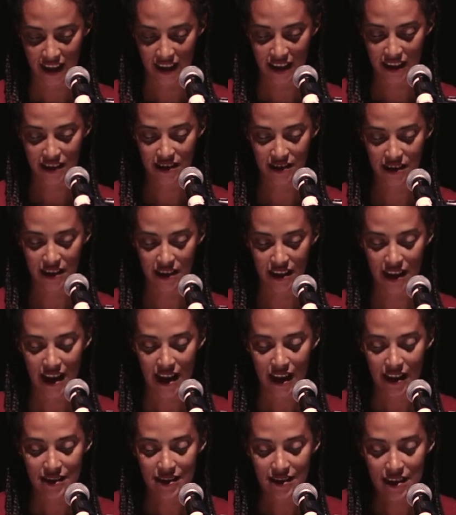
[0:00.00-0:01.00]
It is
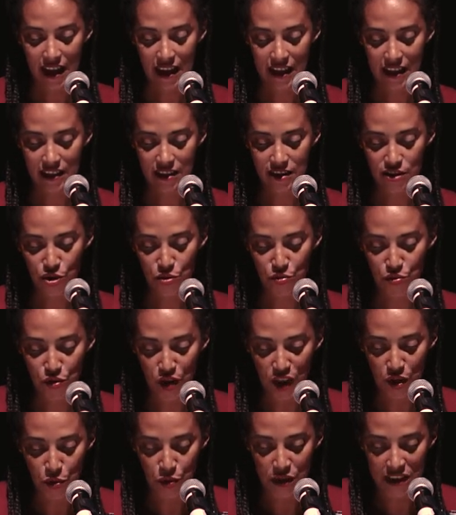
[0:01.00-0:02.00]
the science
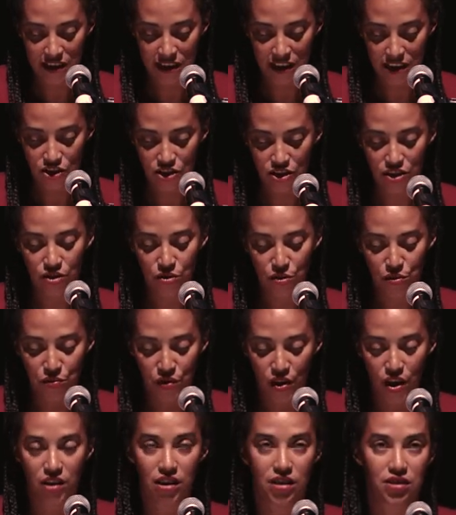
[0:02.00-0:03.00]
of acquisition of
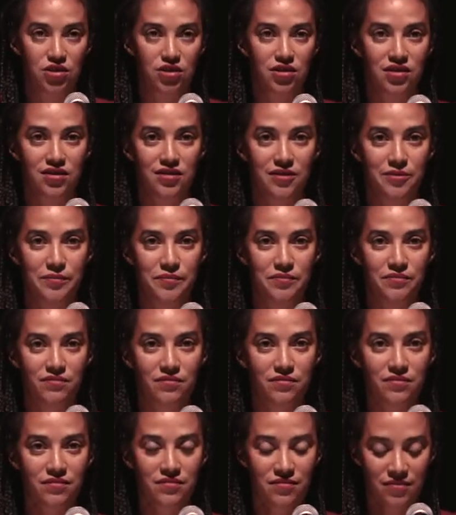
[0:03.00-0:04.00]
knowledge.
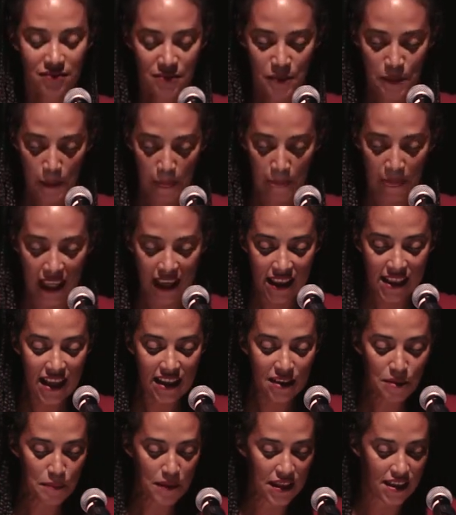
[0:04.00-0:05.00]

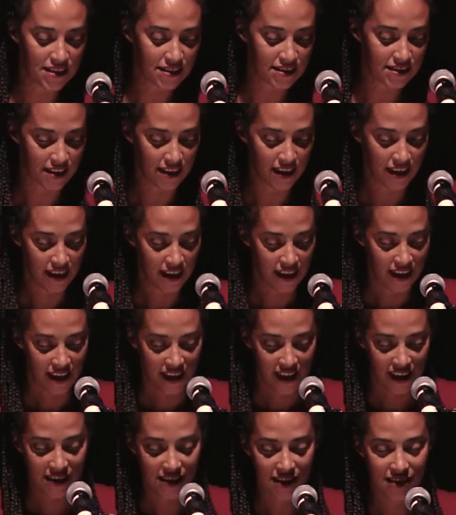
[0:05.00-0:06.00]
That means
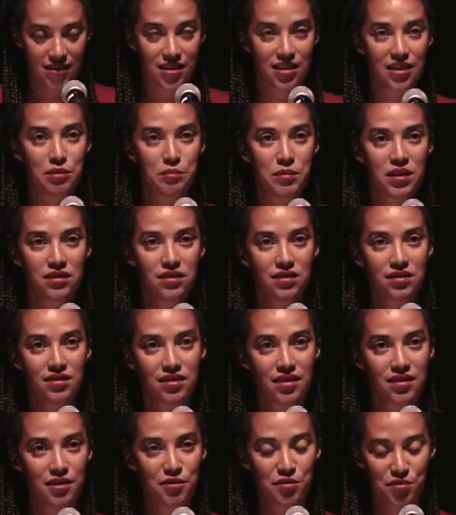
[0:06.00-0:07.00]
it
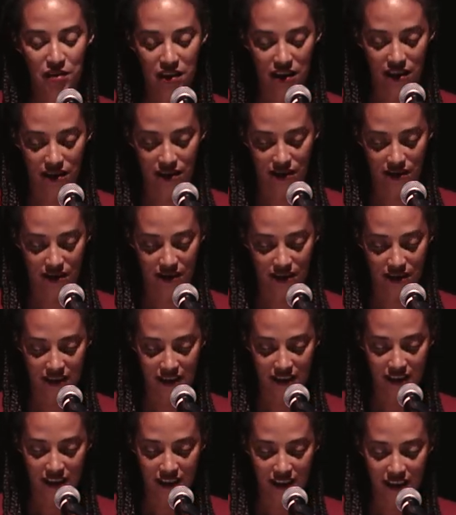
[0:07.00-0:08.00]
determines first
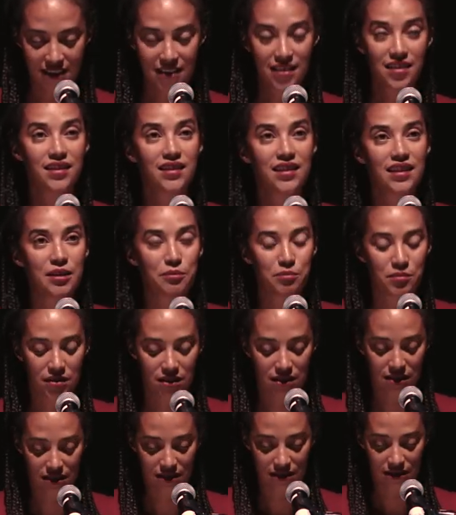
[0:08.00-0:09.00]
the
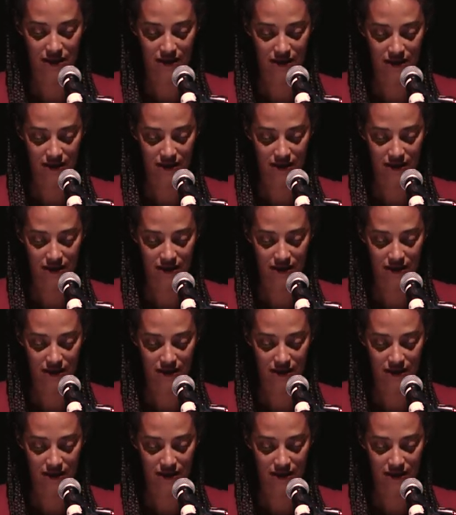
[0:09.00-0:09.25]
themes.